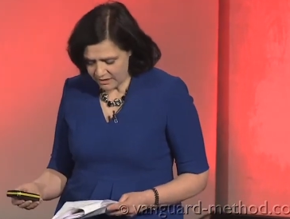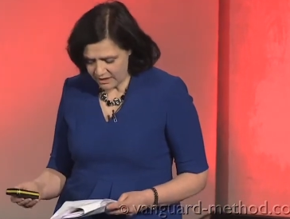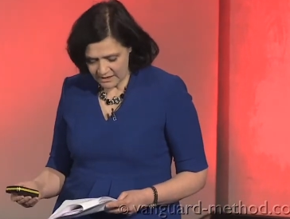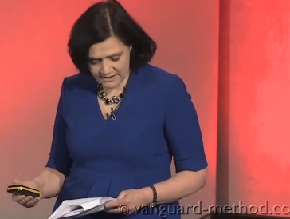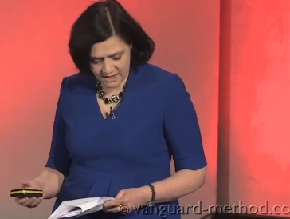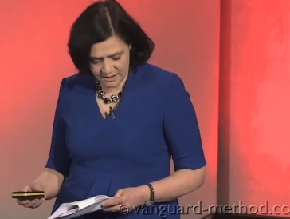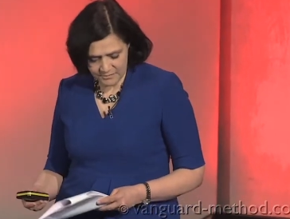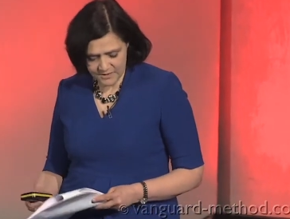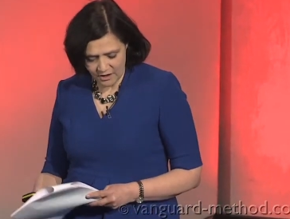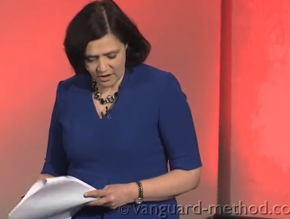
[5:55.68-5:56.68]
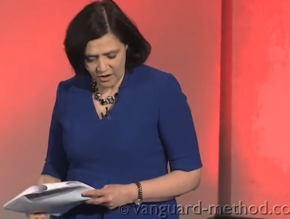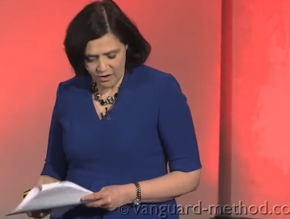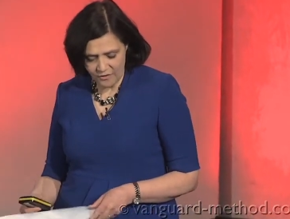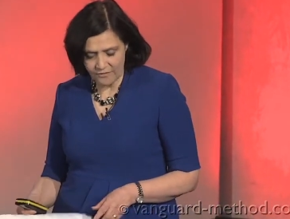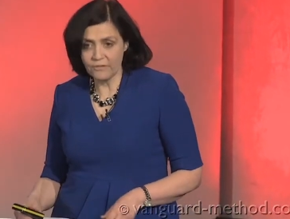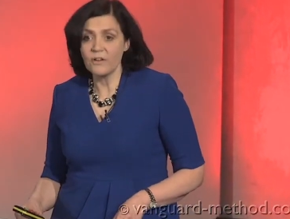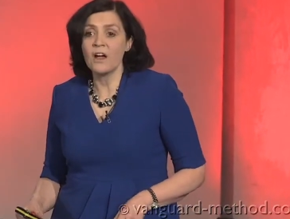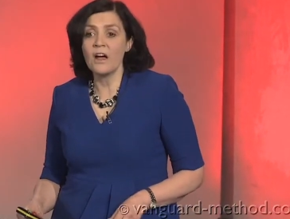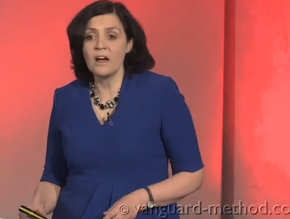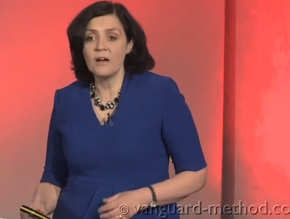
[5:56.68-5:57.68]
in terms of
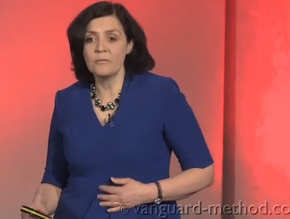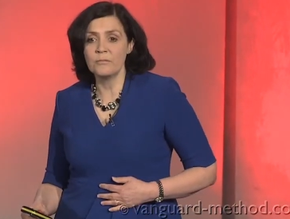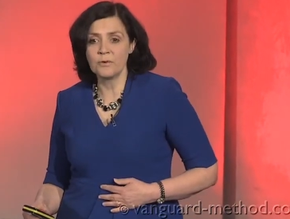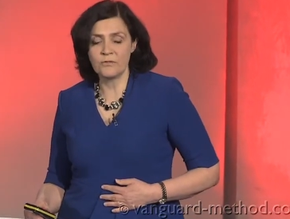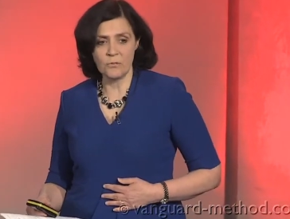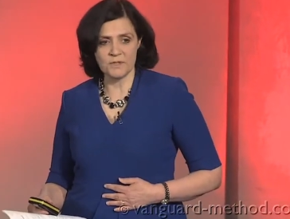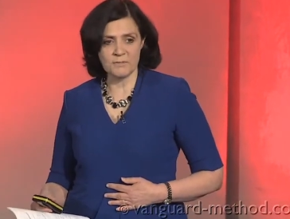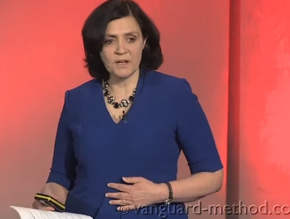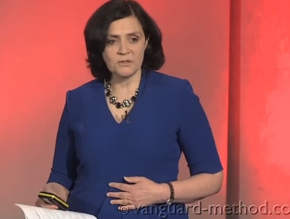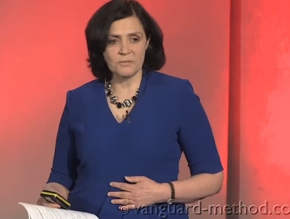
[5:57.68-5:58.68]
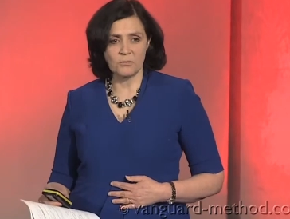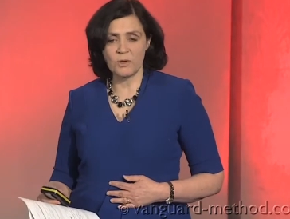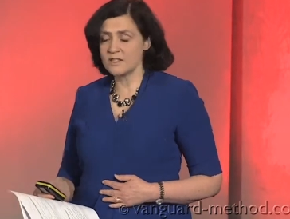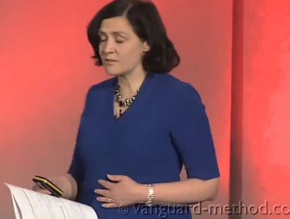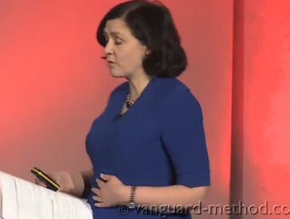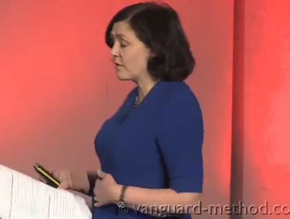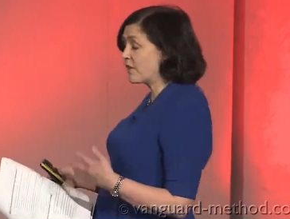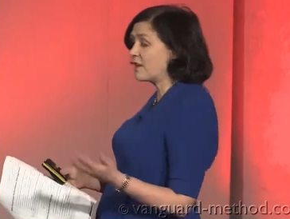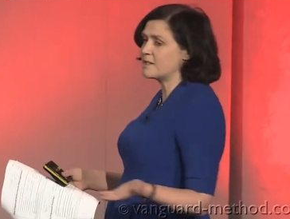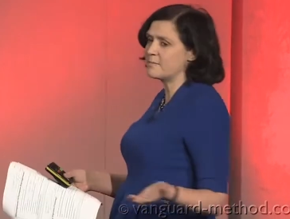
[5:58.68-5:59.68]
performance management, we saw a
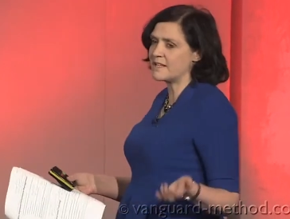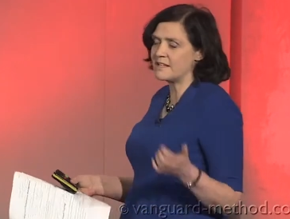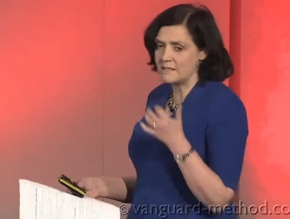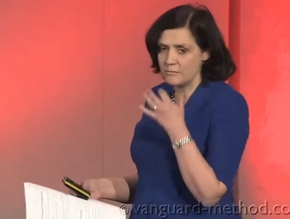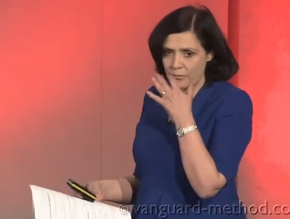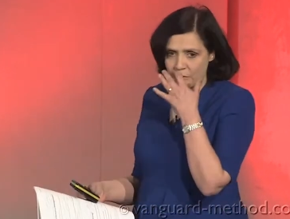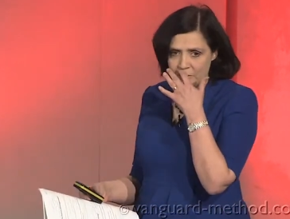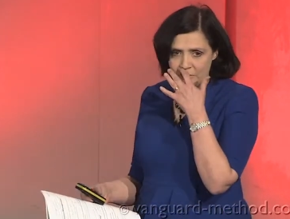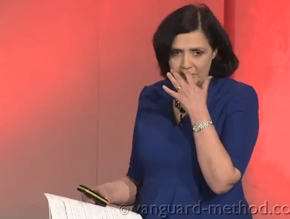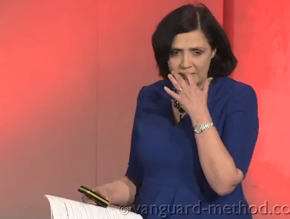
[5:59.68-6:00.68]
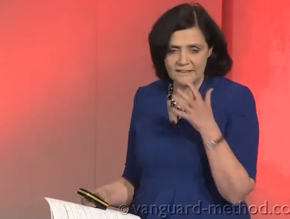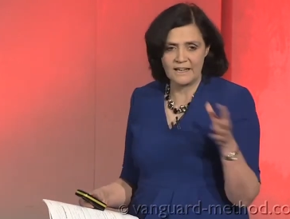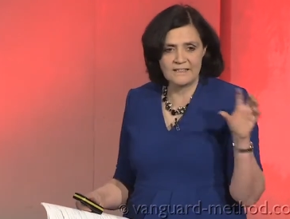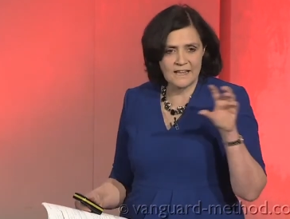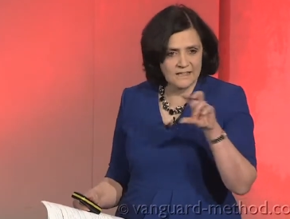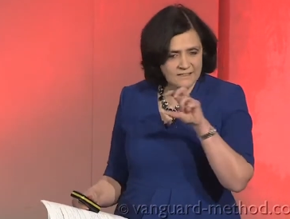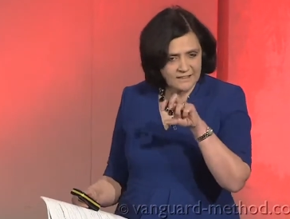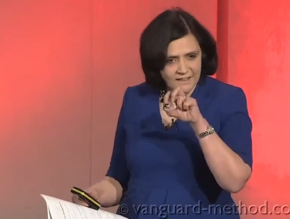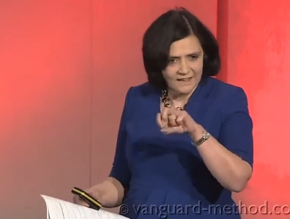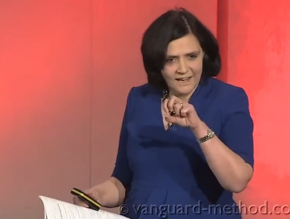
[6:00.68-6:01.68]
30% improvement in that
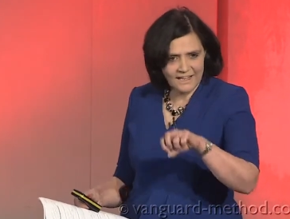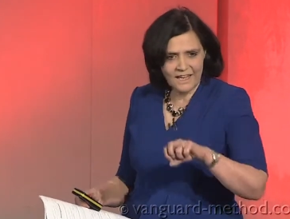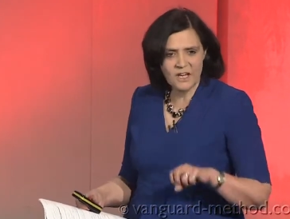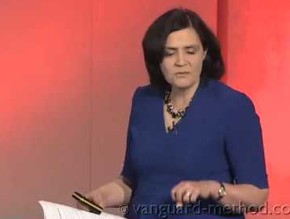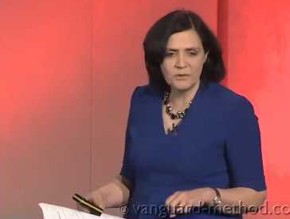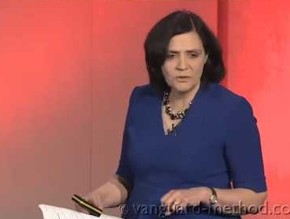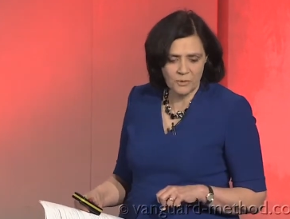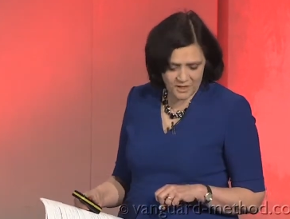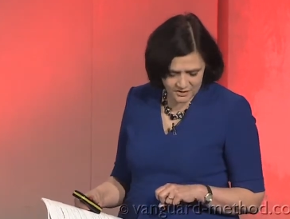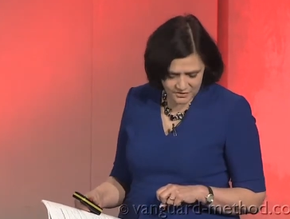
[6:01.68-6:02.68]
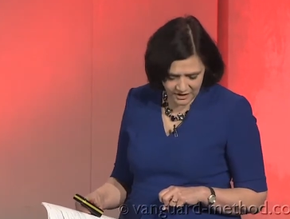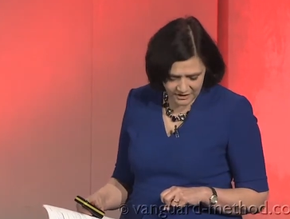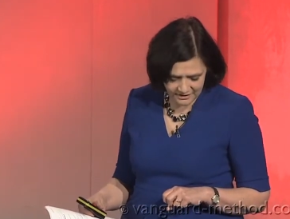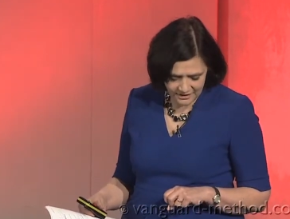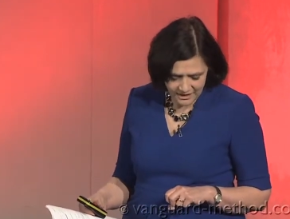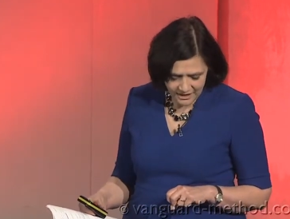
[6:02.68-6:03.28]
engagement question